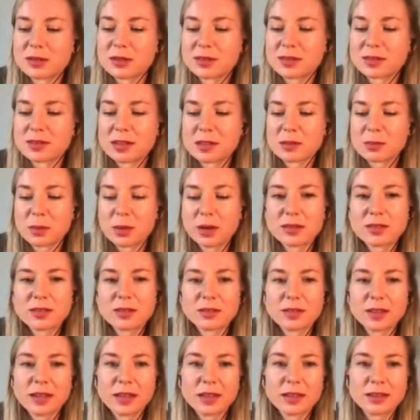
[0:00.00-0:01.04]
policy was put in
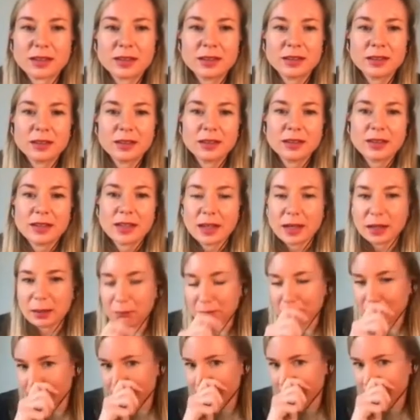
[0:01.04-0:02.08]
place to be
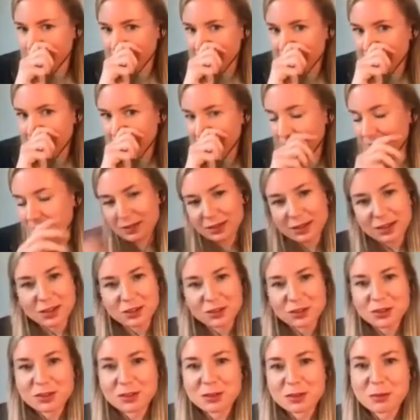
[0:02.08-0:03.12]
open and use open
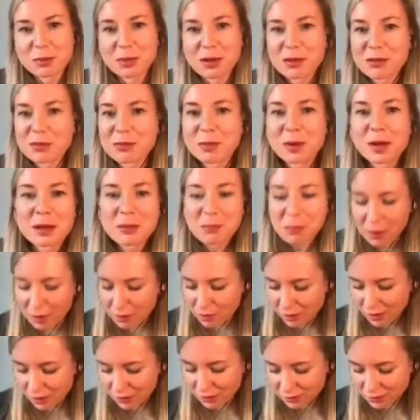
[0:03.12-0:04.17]
source. I was
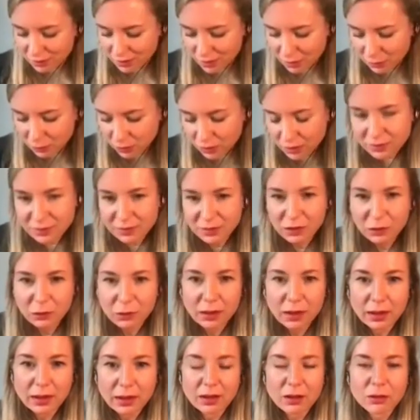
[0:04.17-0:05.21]
not the author of it, I
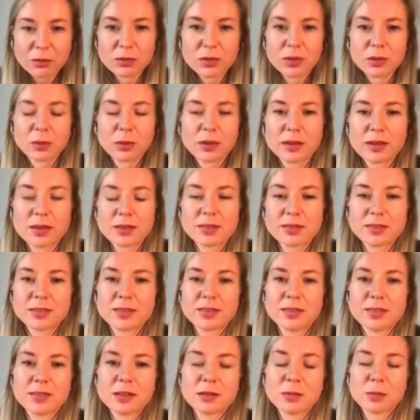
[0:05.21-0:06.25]
won't claim any credit,
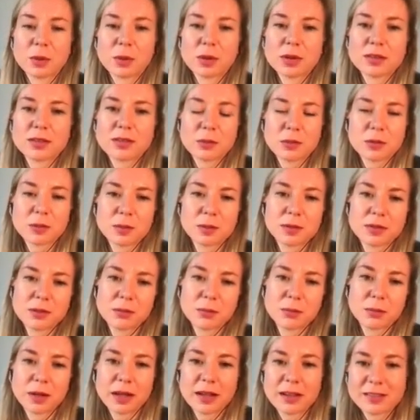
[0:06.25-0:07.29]
but I've really
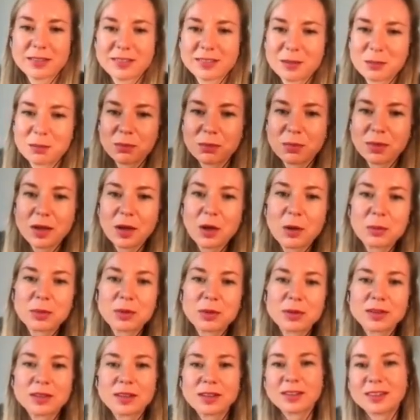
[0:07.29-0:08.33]
seen the impact of this
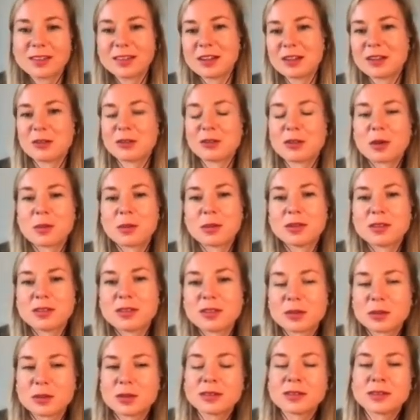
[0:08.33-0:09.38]
and other
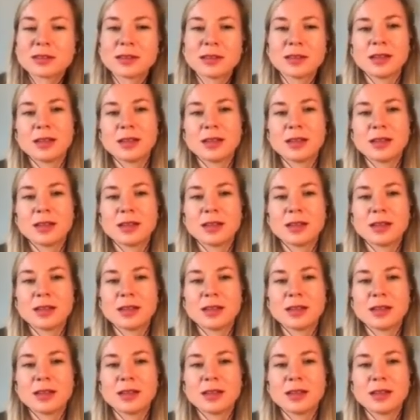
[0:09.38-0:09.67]
initiatives